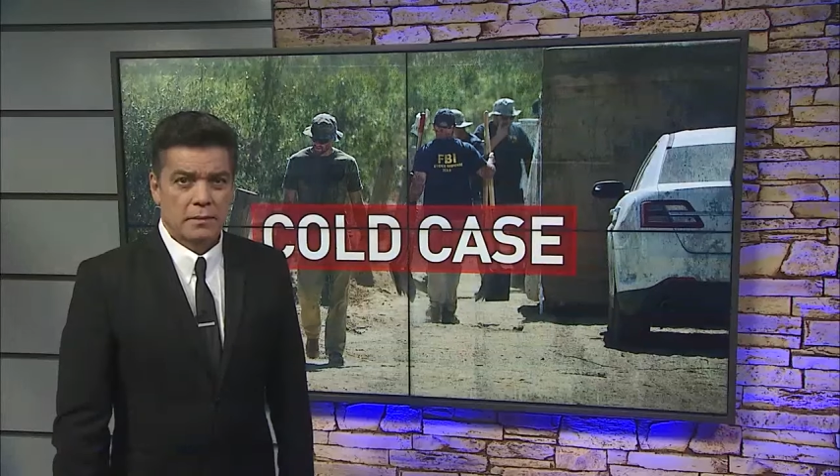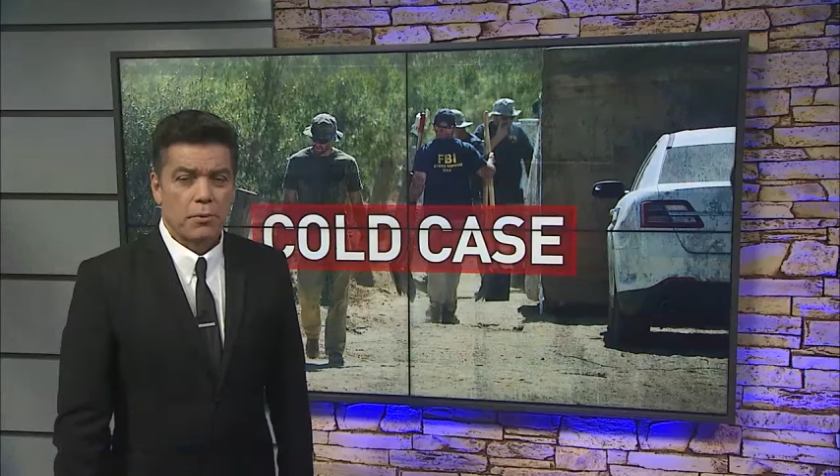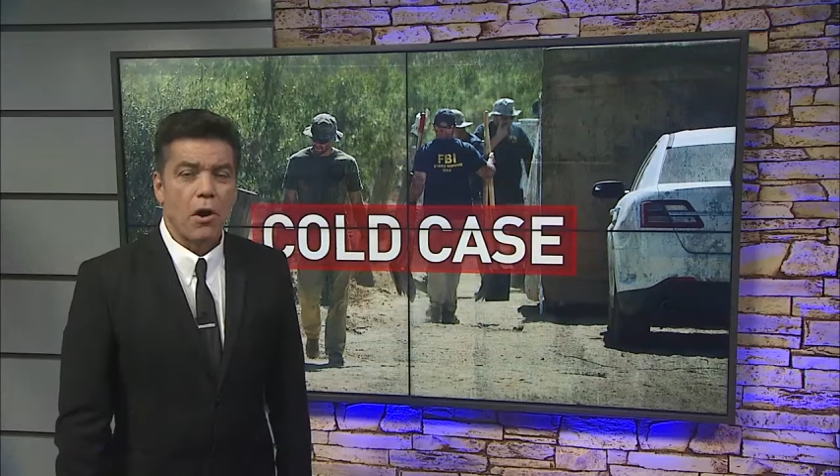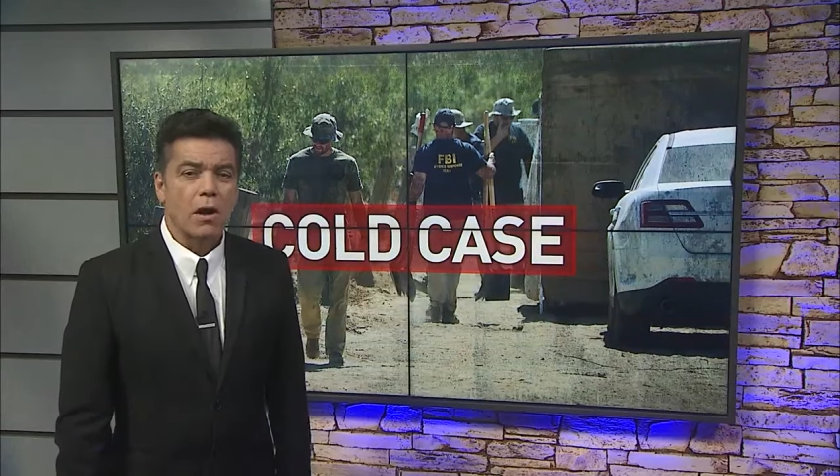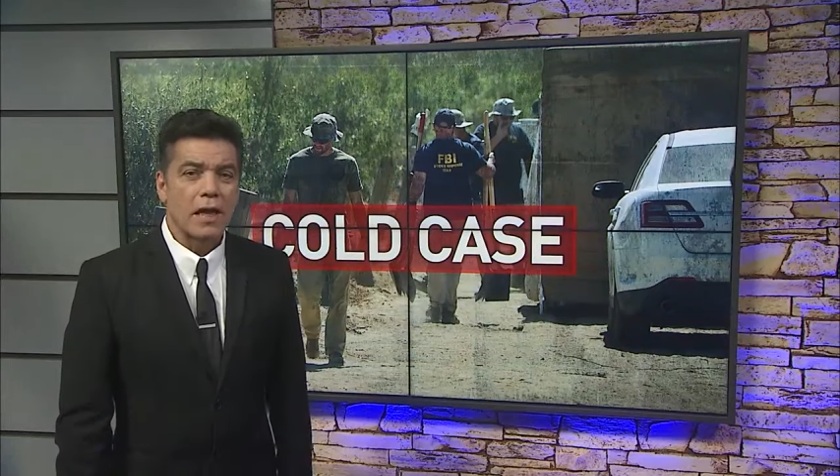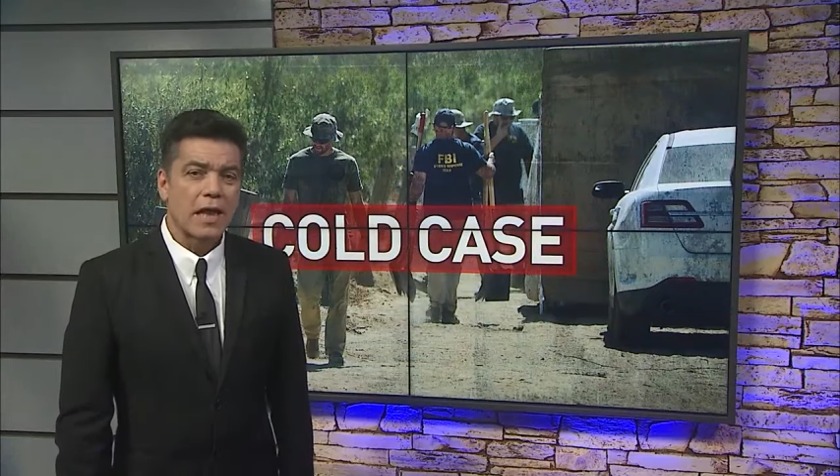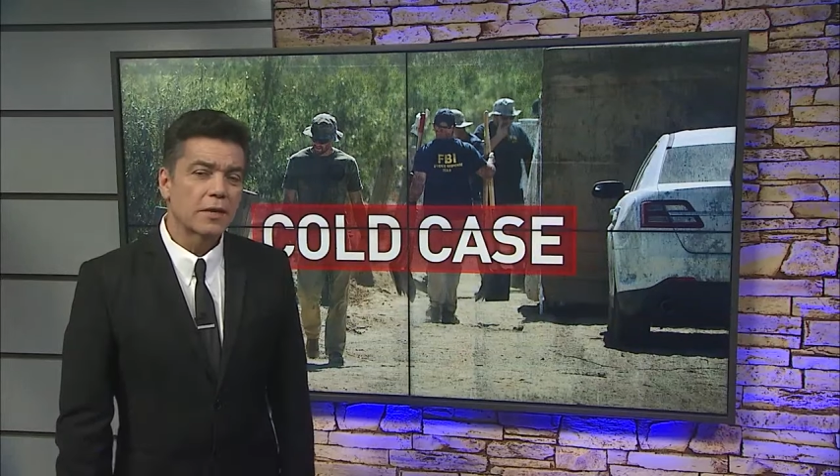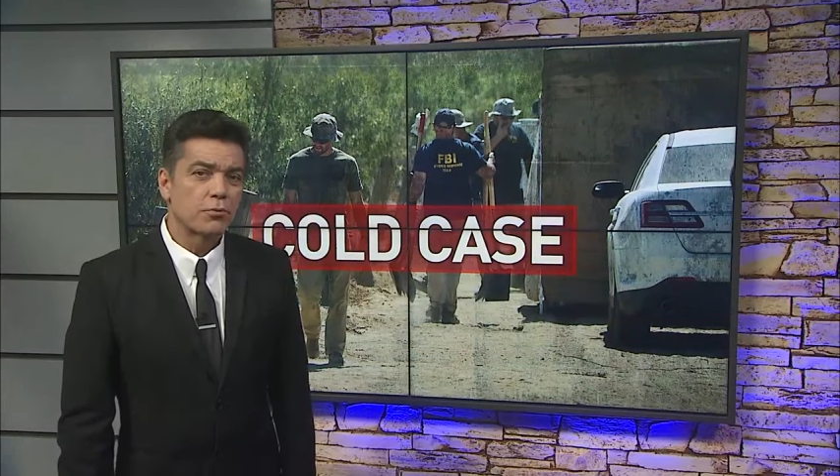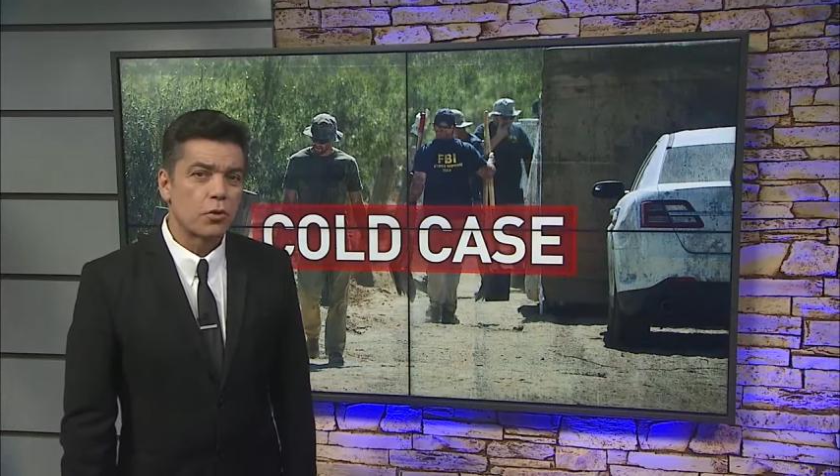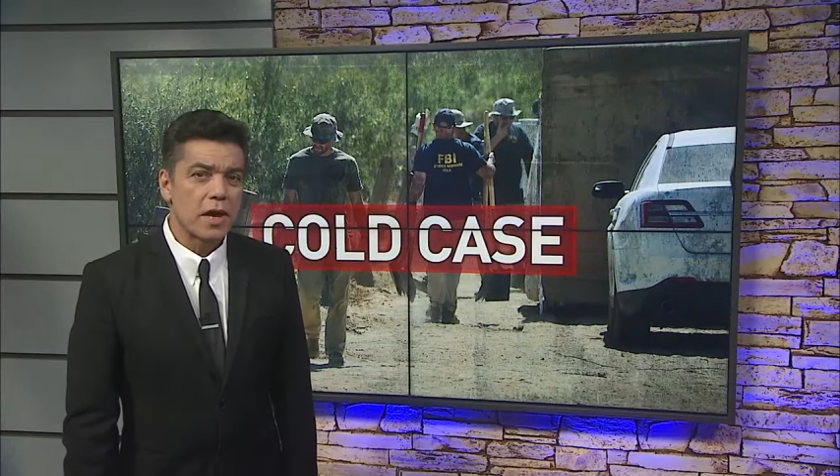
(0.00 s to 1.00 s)
Paul
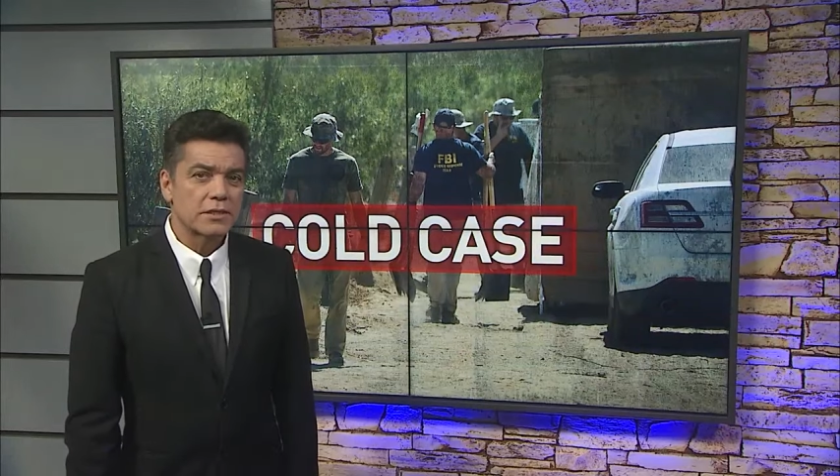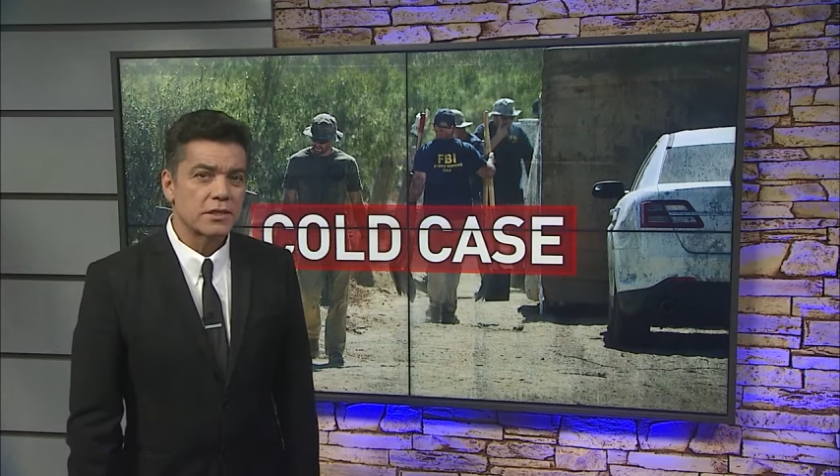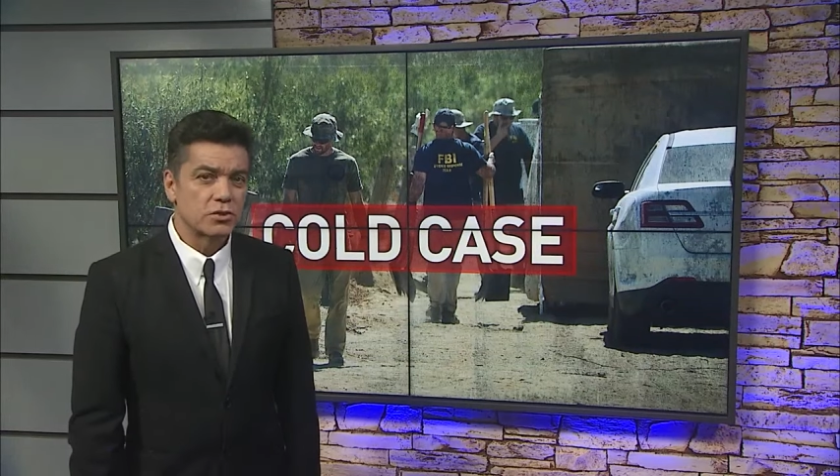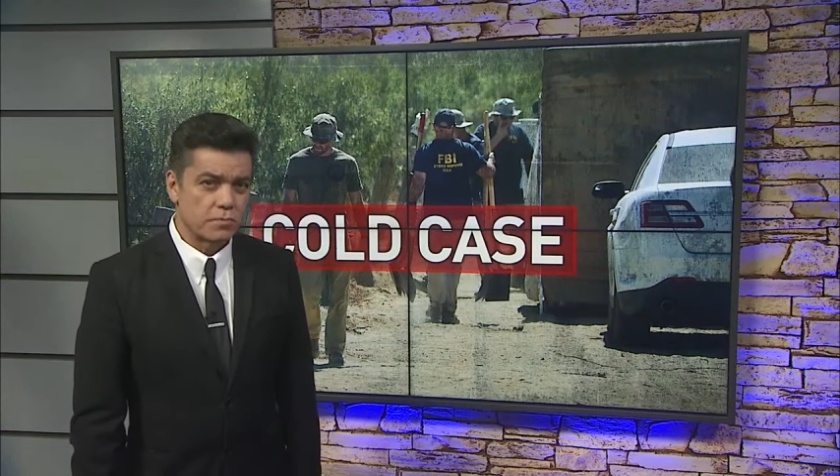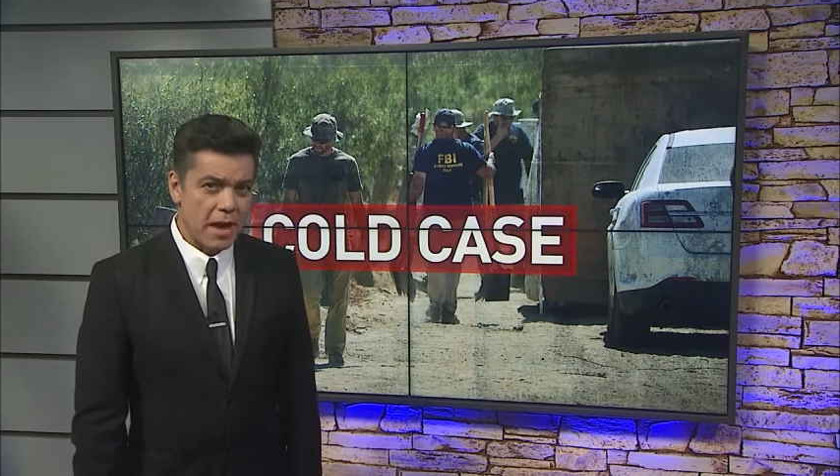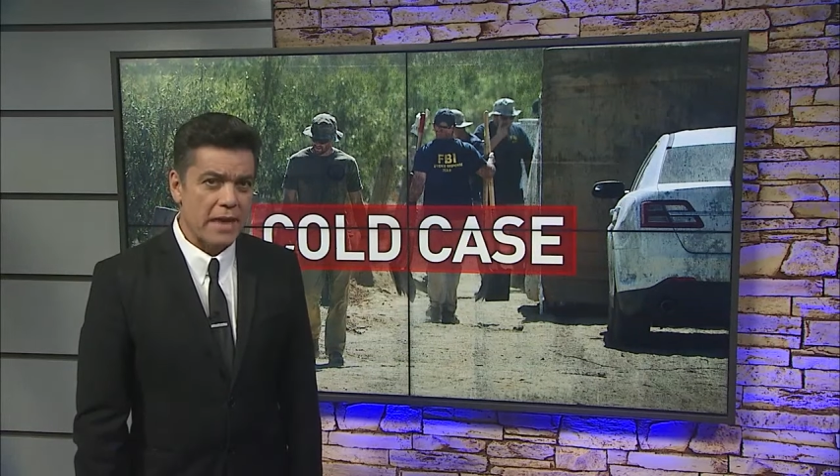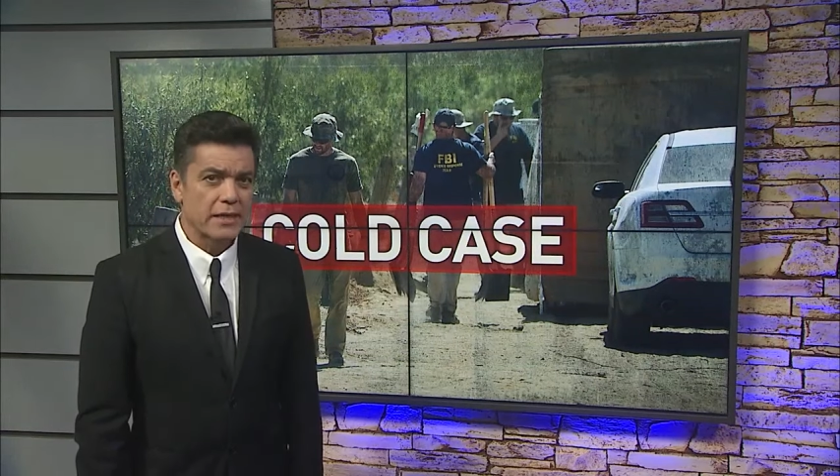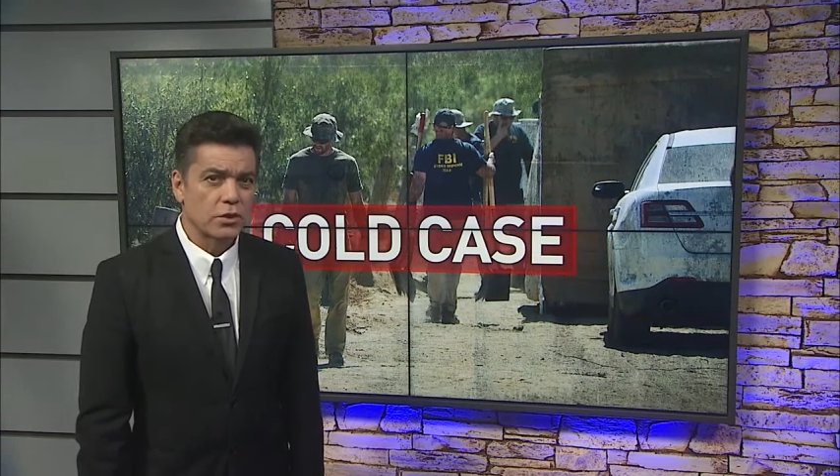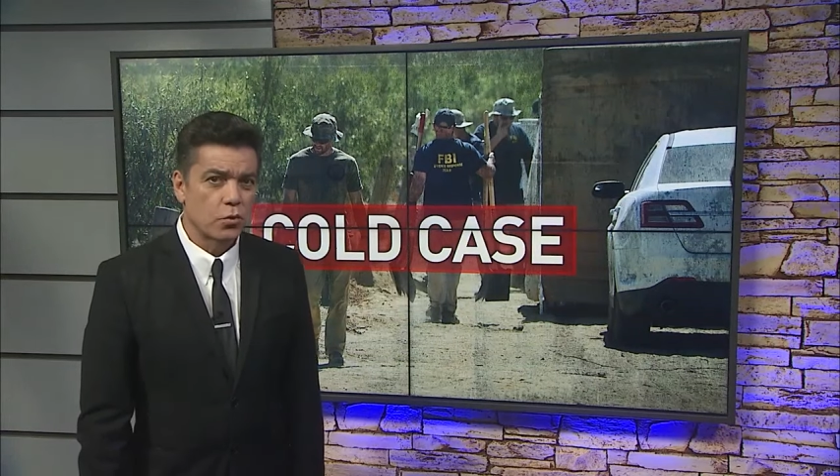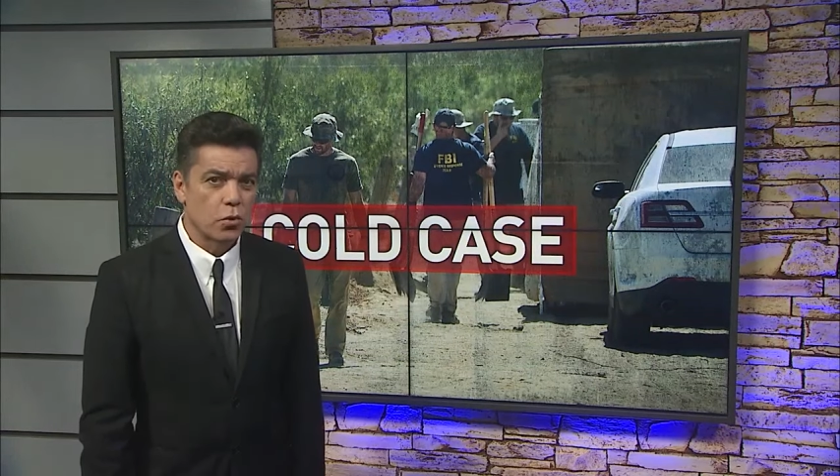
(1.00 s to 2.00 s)
Allen Perez is due back
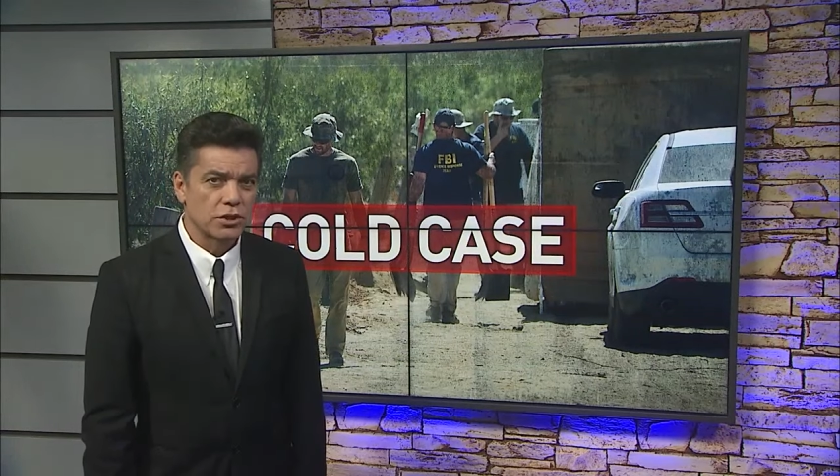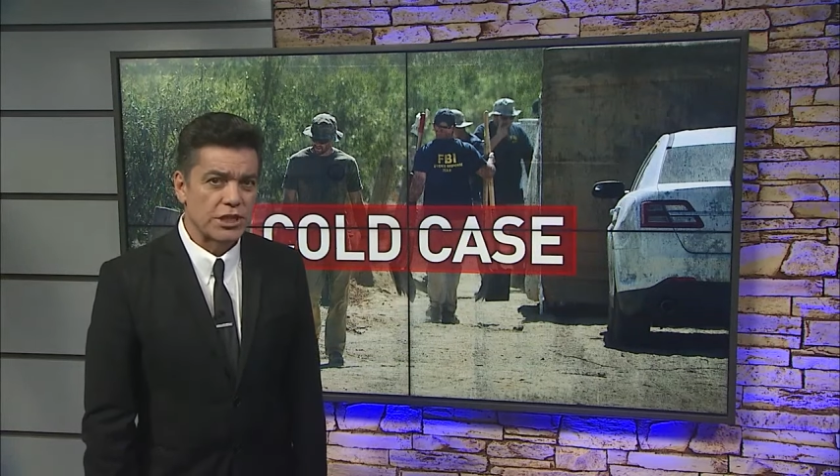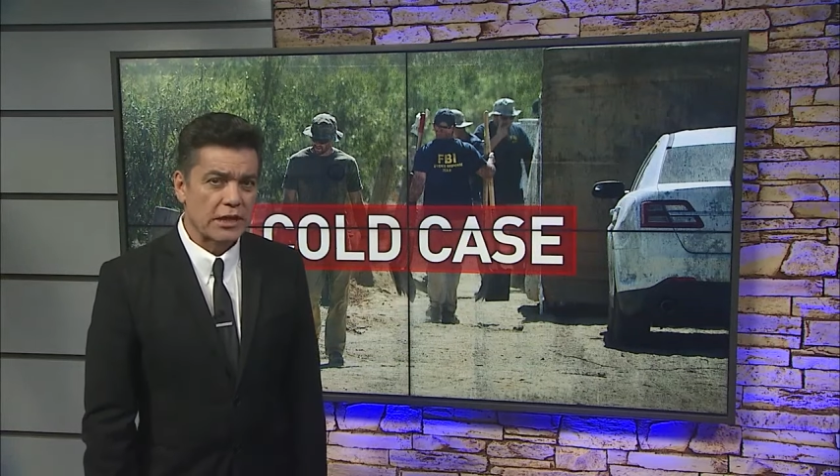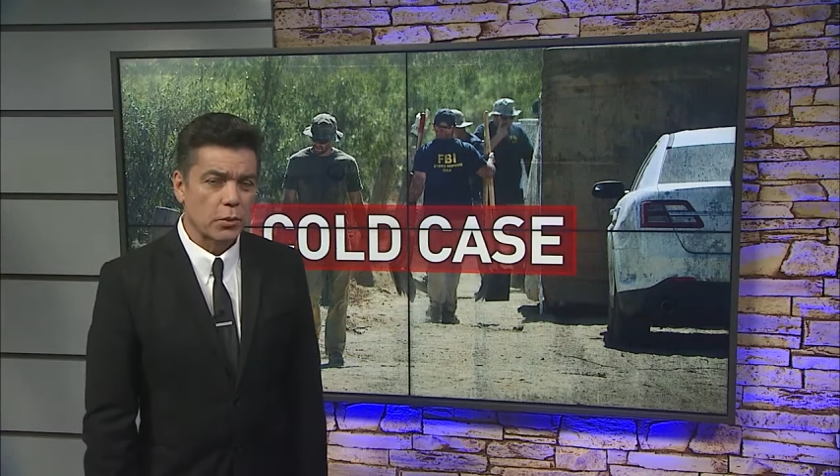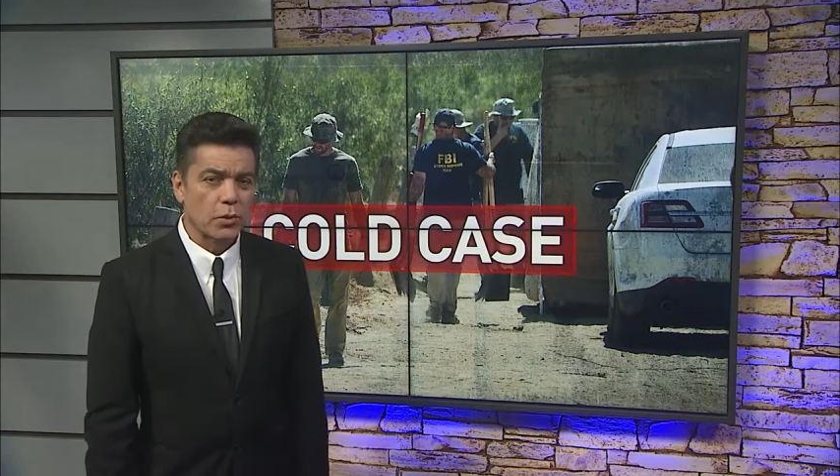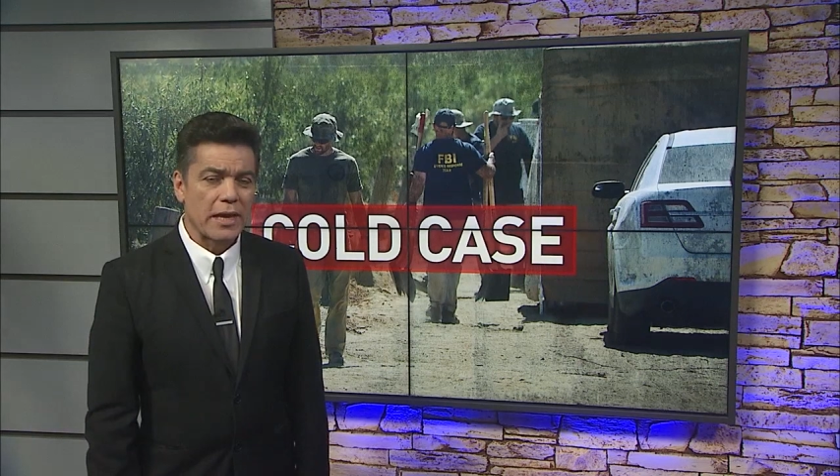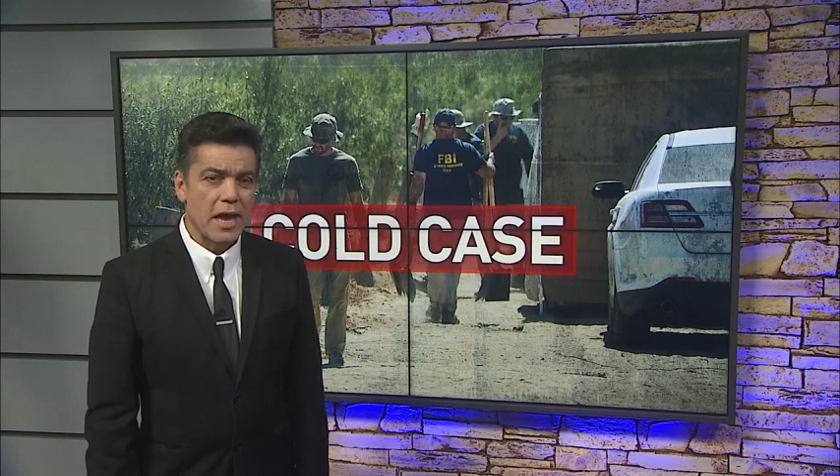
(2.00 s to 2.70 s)
in court January